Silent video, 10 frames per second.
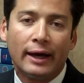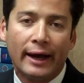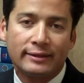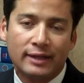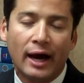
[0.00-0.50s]

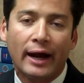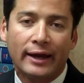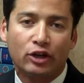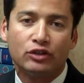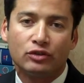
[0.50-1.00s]
as a
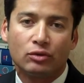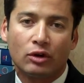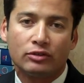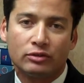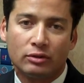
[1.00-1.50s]
high energy
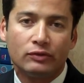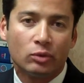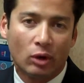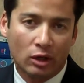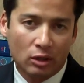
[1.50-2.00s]
source to,
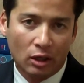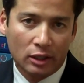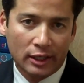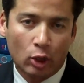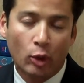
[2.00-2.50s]
if you want to
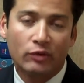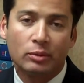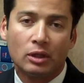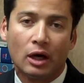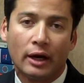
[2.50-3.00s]
call it, get away
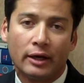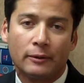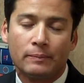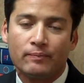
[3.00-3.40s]
from the lion.